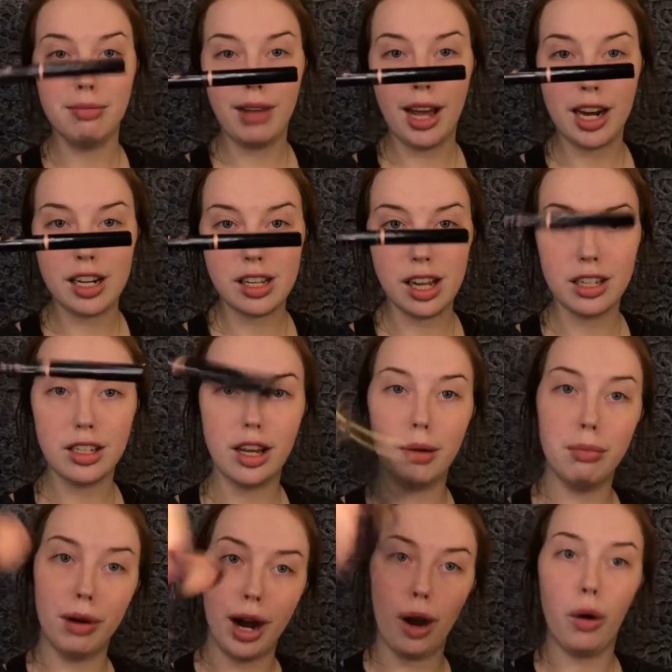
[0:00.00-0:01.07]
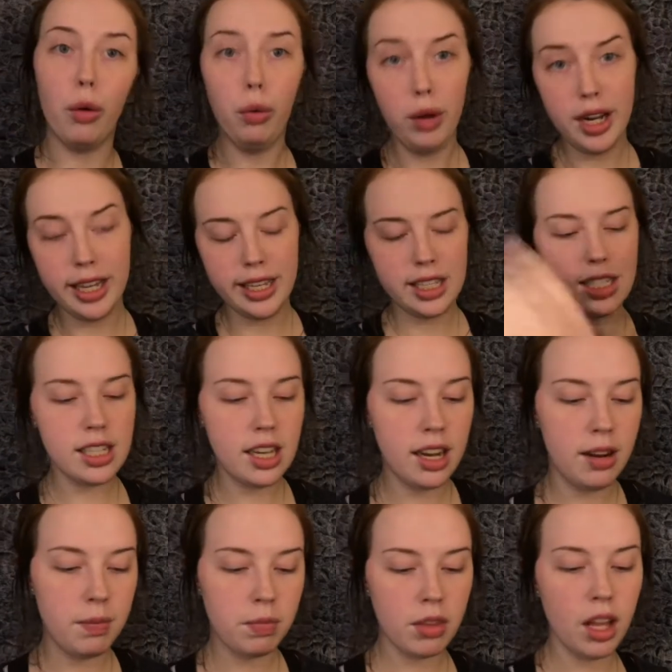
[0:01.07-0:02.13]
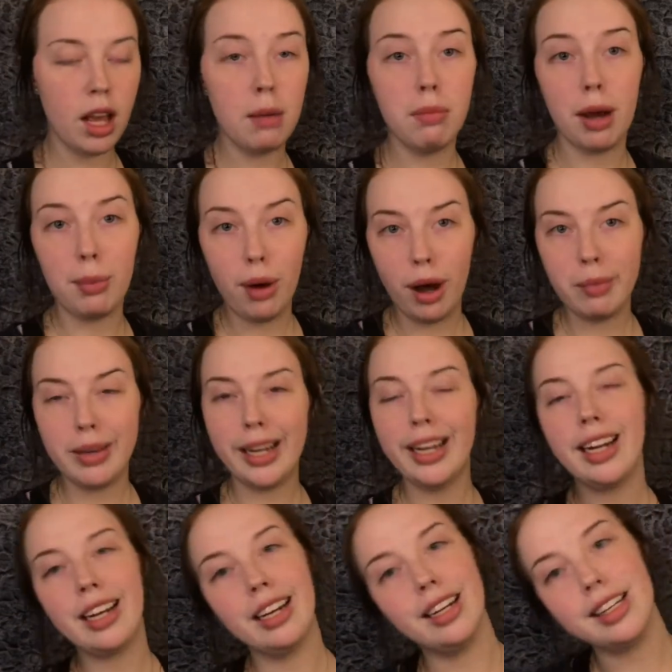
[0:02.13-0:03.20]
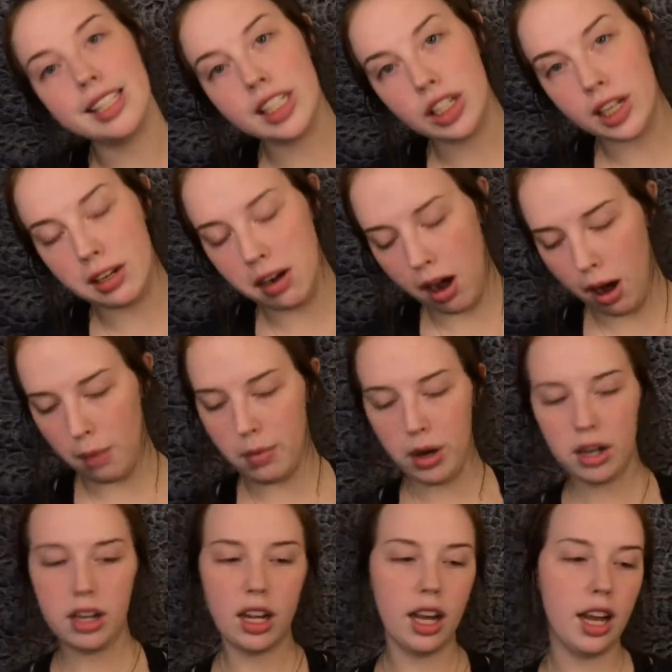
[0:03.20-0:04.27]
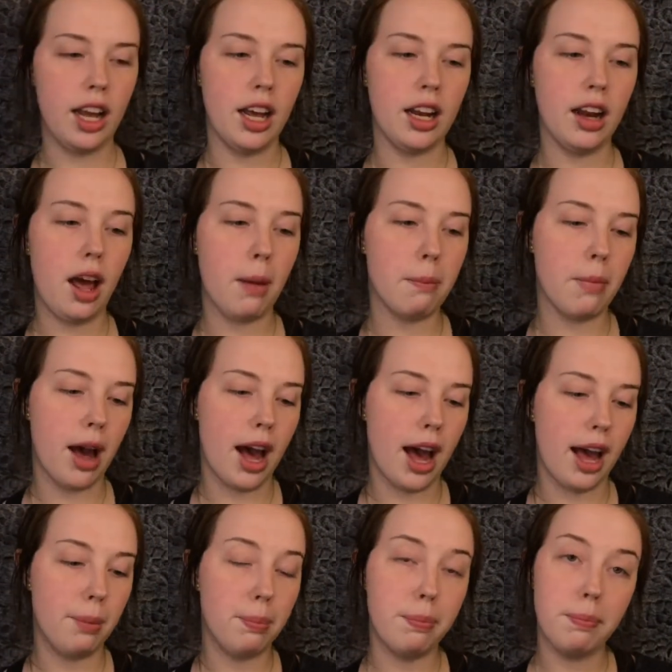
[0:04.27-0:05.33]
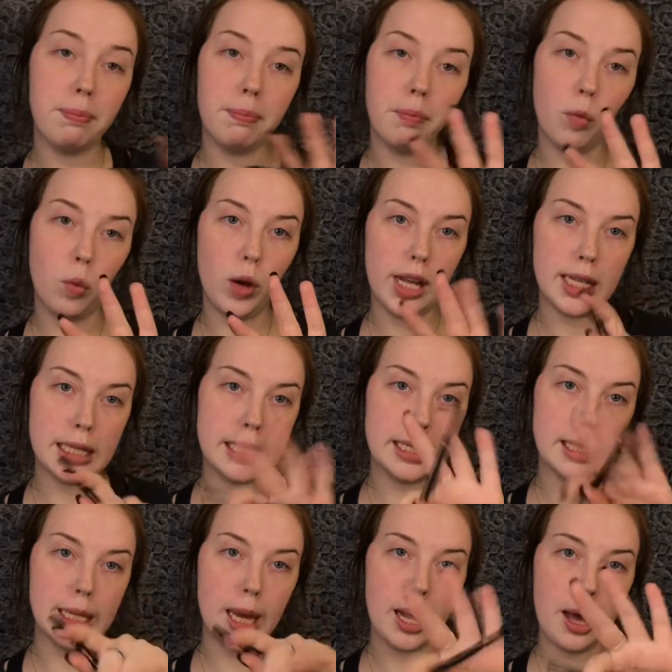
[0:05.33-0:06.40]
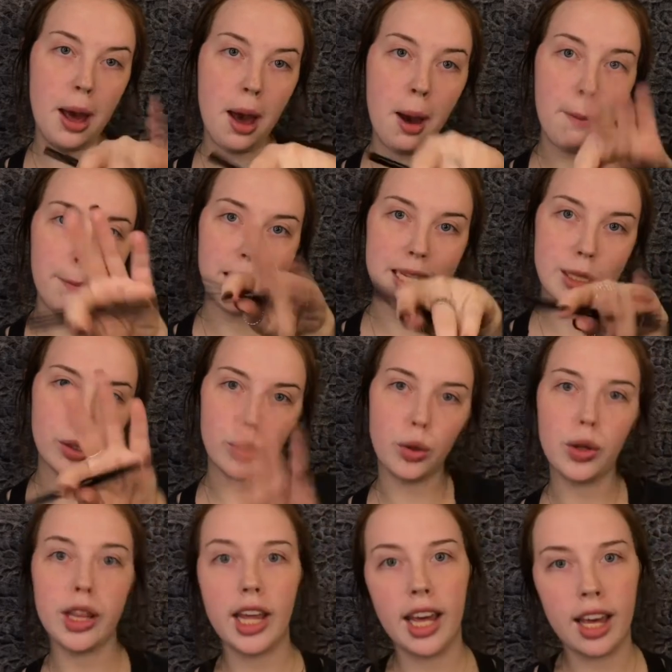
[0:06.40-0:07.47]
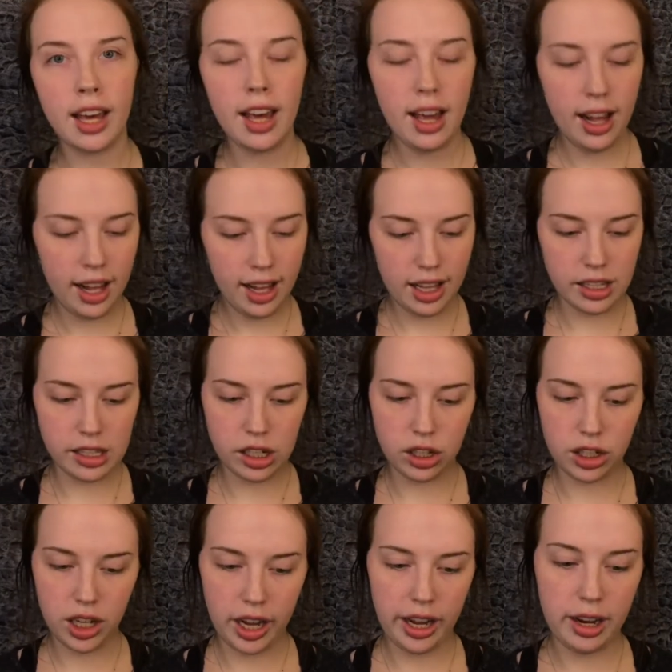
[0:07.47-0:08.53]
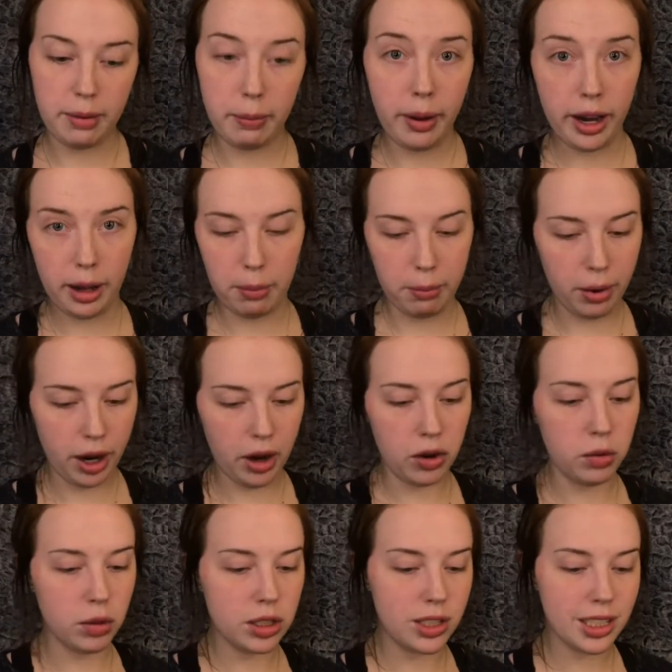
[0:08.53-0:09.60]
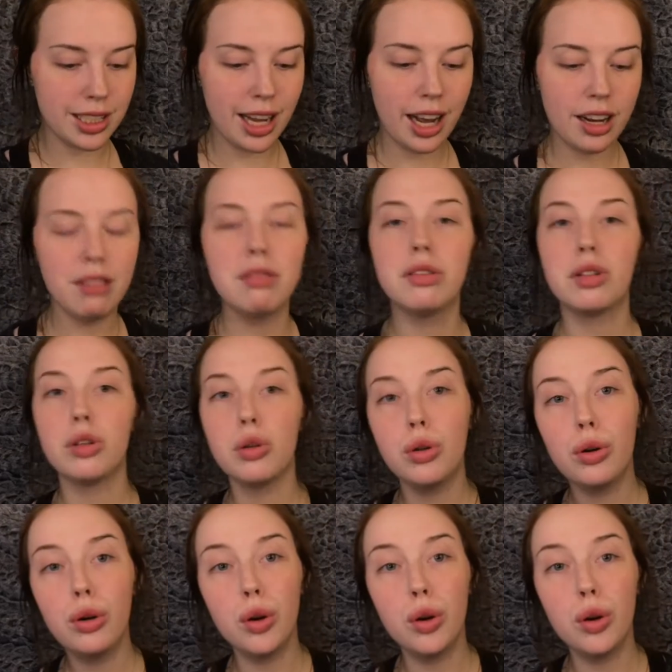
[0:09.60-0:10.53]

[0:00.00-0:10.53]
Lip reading: Anastasia Brow Wiz. My pomade is the shade Auburn, and my Wiz pencil thing is the shade medium brown, which is kind of too